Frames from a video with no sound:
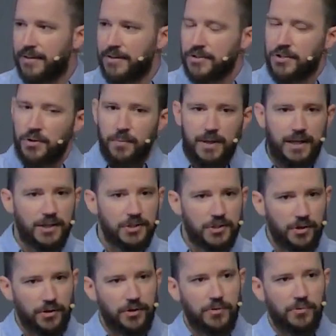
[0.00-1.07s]
So we can
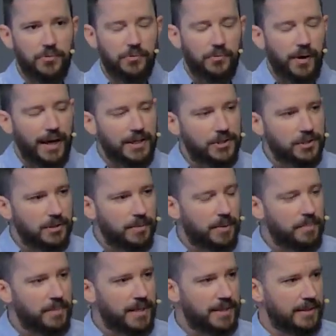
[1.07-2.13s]
turn right to Him
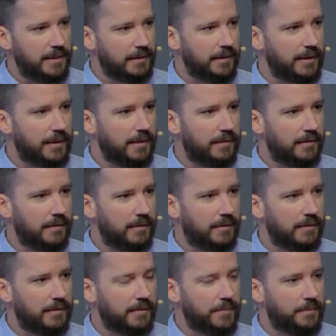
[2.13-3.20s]
immediately.
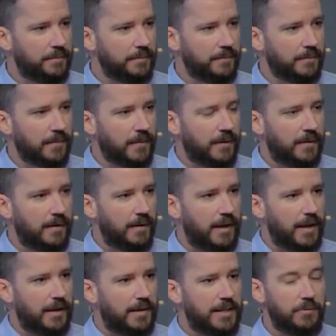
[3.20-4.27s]

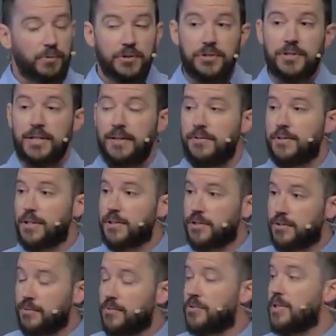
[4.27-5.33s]
And He receives us
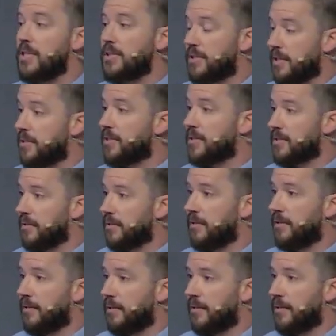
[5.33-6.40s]
through Jesus
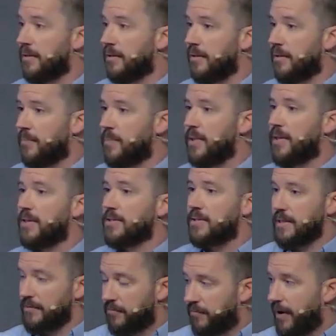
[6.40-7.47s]
because
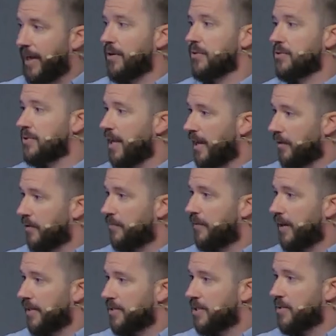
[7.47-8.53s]
the final
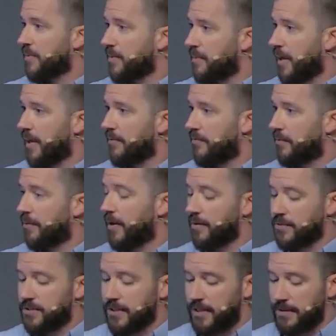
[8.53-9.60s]
sacrifice has been made for our
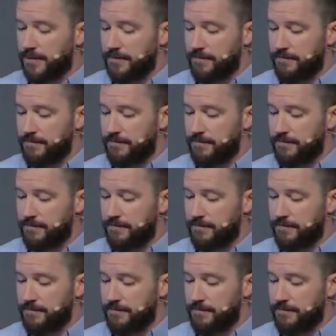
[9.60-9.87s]
sin.